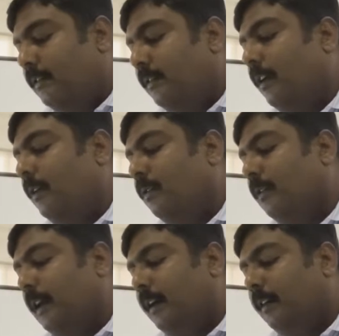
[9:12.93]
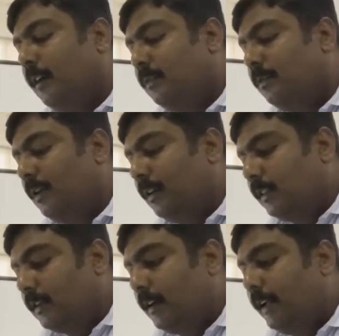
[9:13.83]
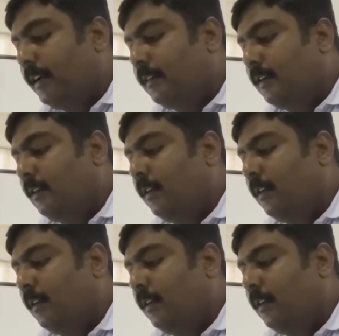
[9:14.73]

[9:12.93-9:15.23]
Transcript: SKUs and it got sold in the third day itself,